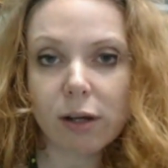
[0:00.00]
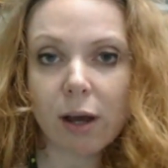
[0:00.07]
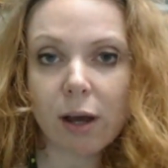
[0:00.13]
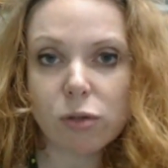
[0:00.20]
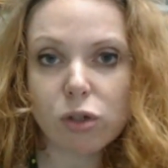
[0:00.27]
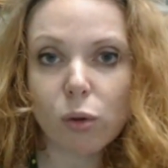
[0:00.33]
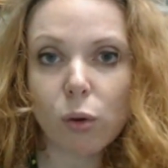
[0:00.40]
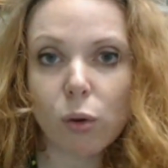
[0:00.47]

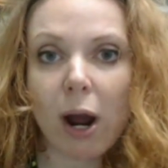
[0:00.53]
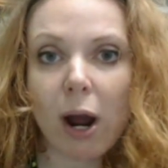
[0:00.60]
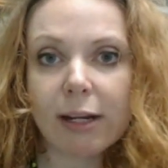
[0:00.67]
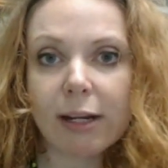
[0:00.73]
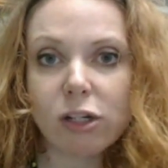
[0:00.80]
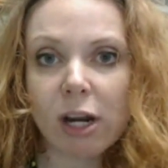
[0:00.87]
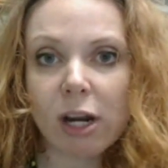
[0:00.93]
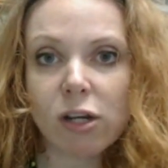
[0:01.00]

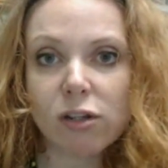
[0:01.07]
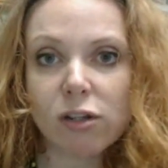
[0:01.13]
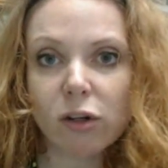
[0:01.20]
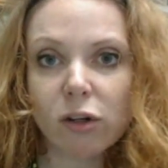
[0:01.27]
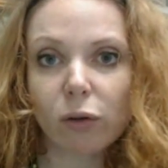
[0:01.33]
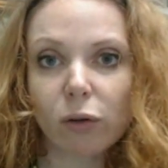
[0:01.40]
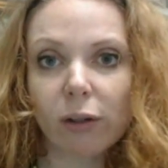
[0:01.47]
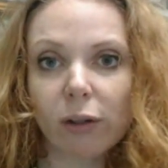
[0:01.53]
cirrhotic changes in
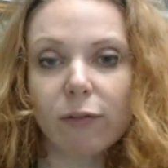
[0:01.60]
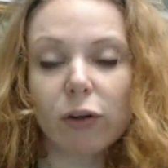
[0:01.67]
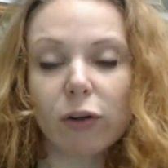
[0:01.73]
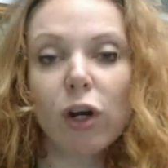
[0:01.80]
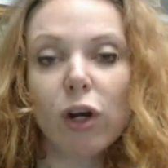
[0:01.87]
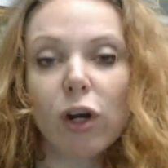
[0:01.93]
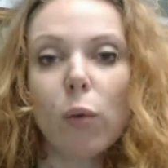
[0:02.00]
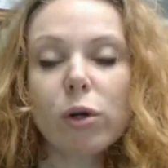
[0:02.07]
your liver,
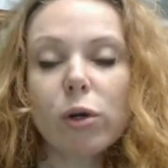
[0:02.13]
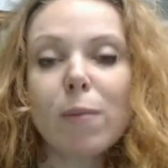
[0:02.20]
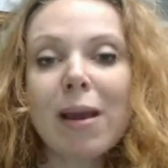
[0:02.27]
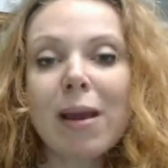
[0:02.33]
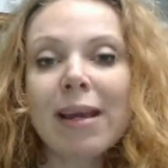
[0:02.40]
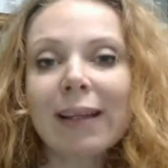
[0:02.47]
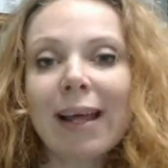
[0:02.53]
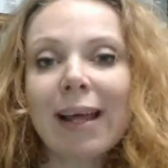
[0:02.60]
which make
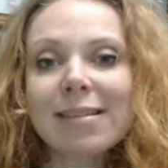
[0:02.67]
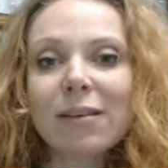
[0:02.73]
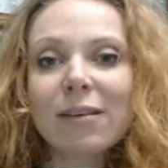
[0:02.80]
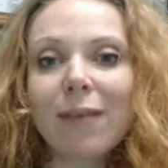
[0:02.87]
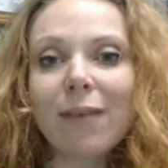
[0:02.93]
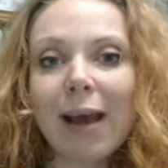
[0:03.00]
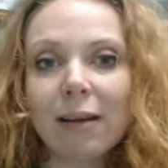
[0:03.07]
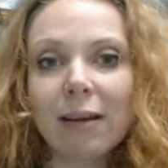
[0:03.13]
it less
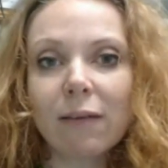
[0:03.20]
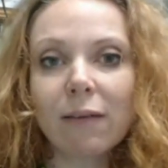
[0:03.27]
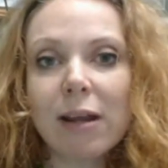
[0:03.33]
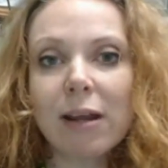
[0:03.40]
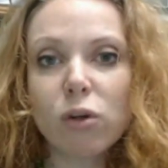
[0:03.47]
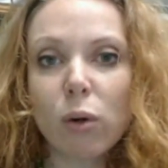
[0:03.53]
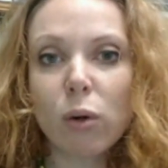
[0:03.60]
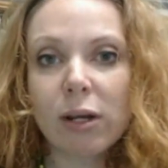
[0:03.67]
effective at
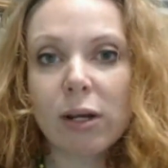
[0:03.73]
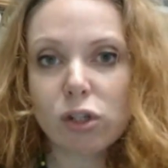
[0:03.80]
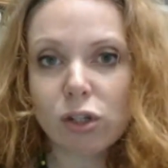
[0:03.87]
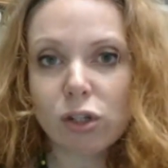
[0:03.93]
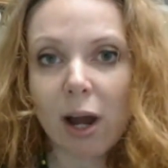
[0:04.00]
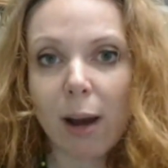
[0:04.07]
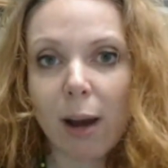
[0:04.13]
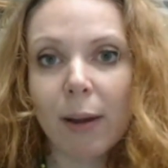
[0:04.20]
doing its
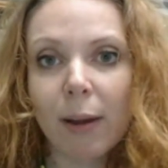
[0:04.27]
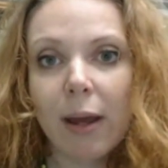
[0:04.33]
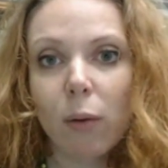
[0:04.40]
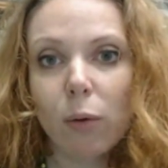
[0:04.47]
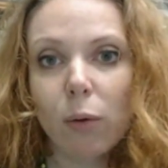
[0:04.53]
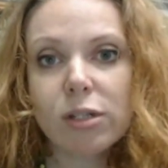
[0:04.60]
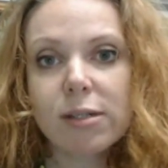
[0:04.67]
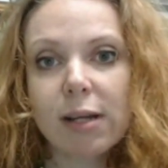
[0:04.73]
job,
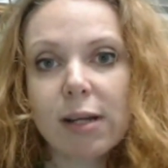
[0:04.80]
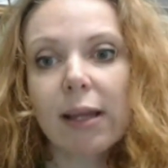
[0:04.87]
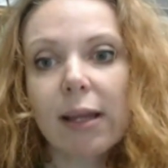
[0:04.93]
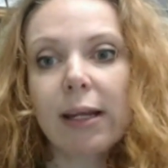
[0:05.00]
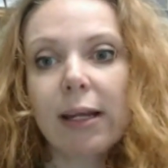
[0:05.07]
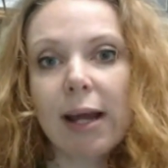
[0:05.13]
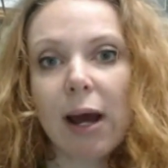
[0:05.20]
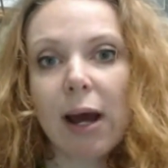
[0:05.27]
which is to
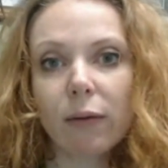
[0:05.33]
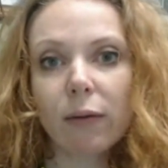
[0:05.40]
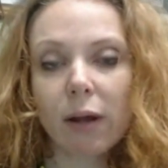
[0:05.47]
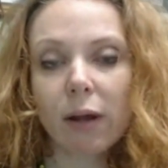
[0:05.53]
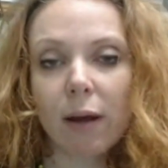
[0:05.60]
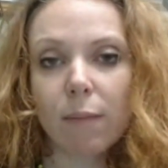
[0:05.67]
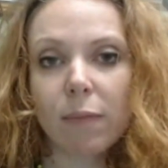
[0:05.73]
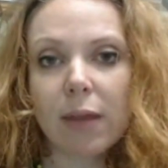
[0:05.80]
clean out
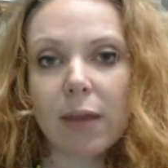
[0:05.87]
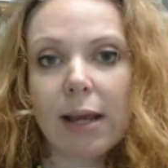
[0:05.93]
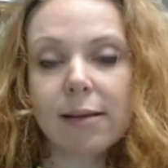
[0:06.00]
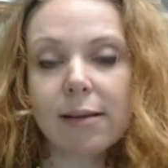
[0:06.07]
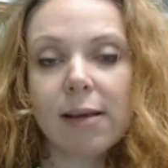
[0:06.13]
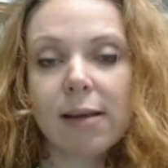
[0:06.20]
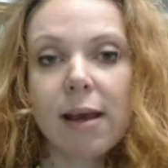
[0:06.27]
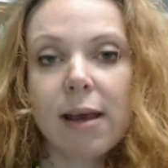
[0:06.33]

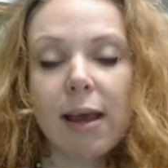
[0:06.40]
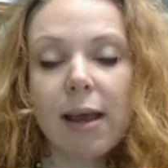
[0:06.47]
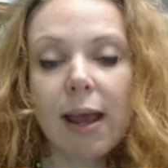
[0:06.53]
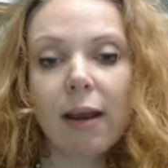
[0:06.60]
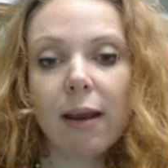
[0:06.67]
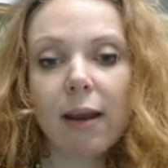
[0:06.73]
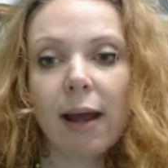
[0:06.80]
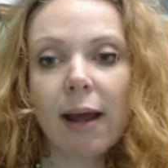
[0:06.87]
things.
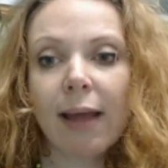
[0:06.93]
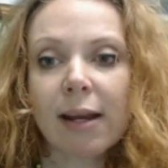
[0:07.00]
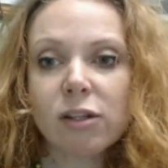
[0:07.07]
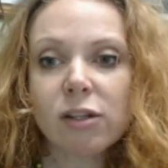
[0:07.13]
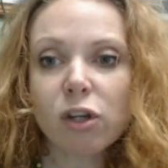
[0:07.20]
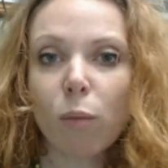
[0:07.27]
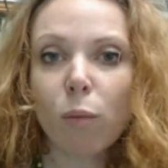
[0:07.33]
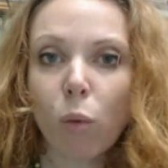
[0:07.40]
And I'd like to
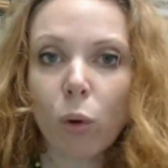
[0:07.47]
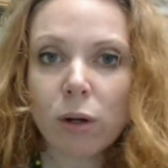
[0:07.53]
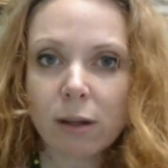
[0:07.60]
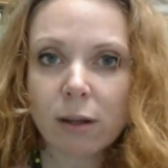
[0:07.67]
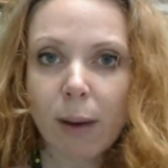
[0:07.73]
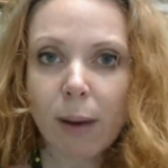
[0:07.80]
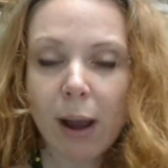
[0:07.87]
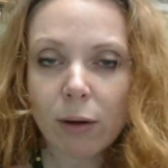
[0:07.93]
go more into
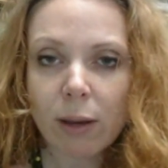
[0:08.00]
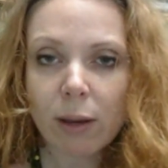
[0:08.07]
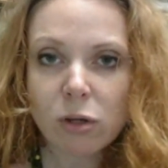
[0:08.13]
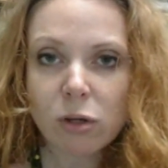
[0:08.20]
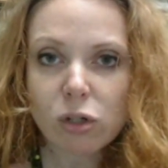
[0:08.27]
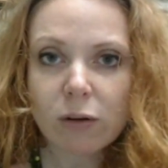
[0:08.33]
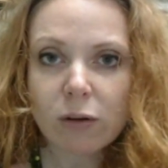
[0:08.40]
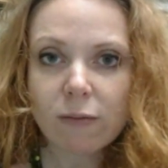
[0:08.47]
the
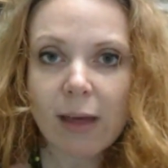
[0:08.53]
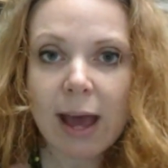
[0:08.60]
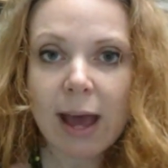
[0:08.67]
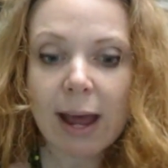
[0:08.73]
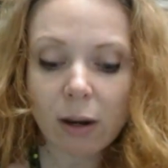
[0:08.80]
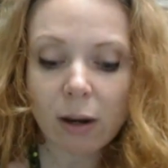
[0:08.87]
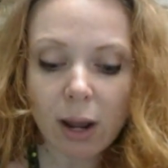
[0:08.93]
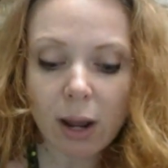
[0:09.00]
biochemistry of that,
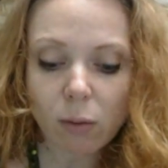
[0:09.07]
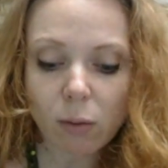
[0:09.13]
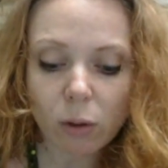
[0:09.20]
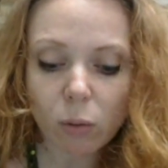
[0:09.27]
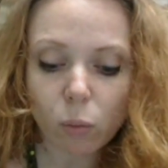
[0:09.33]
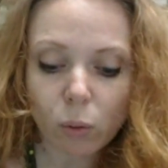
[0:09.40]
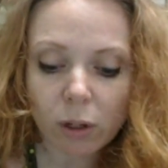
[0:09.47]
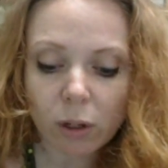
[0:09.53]
and we
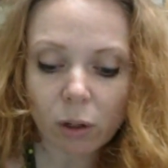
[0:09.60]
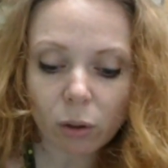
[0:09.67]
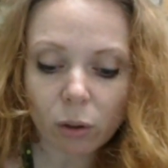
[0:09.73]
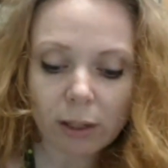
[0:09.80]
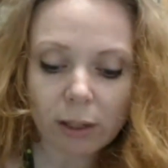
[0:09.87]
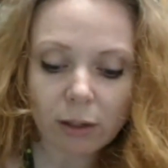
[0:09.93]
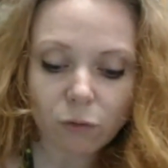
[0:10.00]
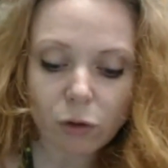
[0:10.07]
will
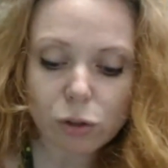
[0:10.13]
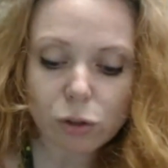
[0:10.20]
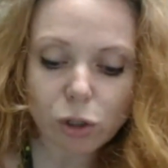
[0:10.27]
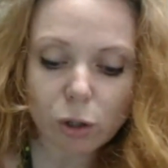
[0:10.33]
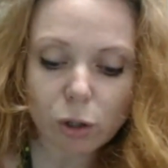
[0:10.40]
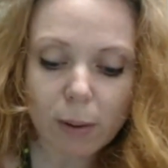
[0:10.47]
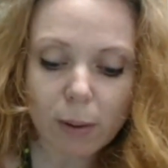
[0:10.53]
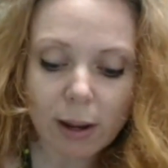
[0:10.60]
in the
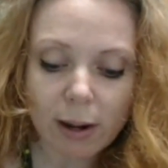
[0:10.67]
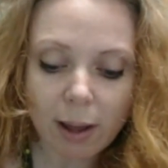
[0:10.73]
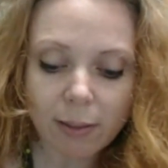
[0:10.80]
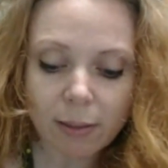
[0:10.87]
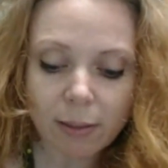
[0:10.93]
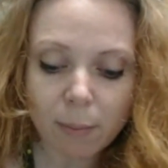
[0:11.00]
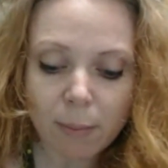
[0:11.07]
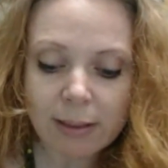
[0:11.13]
future, but
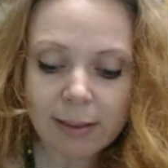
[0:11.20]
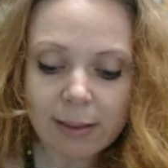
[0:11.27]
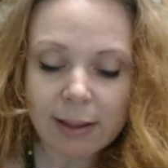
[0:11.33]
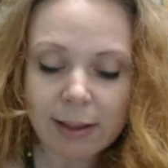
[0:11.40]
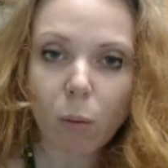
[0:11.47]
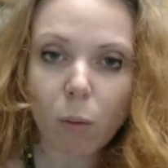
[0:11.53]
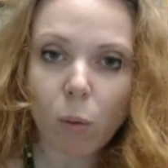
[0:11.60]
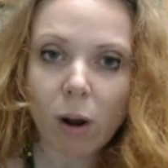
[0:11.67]
the main thing that
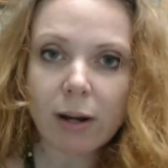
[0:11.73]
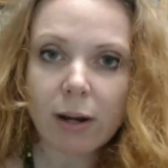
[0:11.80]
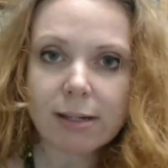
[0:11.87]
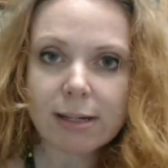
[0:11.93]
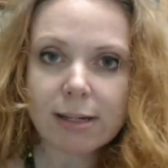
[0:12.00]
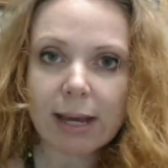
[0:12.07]
I wanted to get